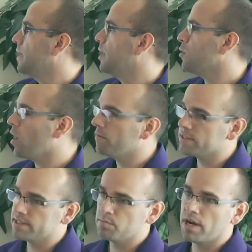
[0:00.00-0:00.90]

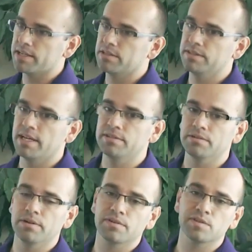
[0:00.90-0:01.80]
Obviously practical, down to
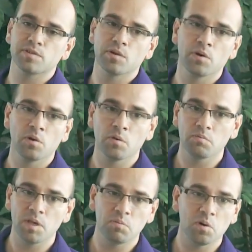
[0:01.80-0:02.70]
earth, so
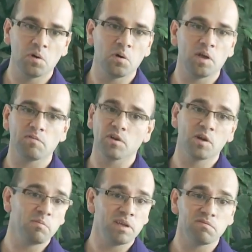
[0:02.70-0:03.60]
people, if they're
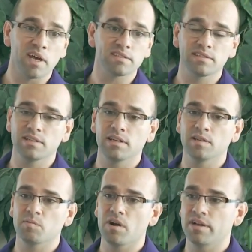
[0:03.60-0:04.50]
going to be invested
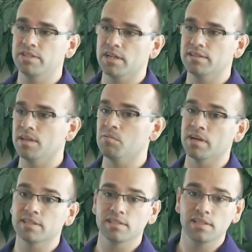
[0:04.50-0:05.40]
in the project, they
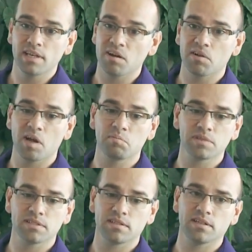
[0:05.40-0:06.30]
want to see
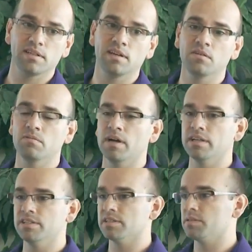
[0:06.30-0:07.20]
outcomes. They don't want
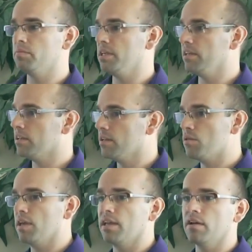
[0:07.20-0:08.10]
to just be
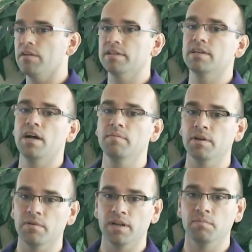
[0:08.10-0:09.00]
thinking all the time.
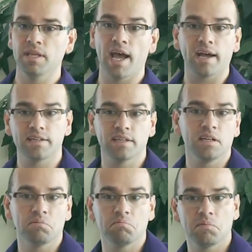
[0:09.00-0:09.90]
They want to be
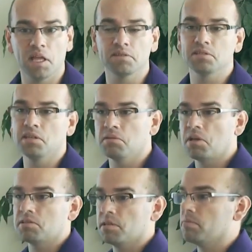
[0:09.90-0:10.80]
acting and seeing
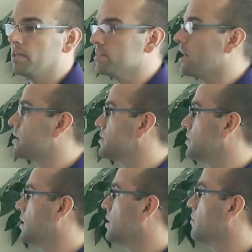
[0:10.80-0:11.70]
that something is
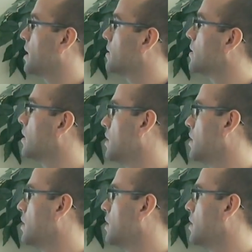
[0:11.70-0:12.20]
actually getting better.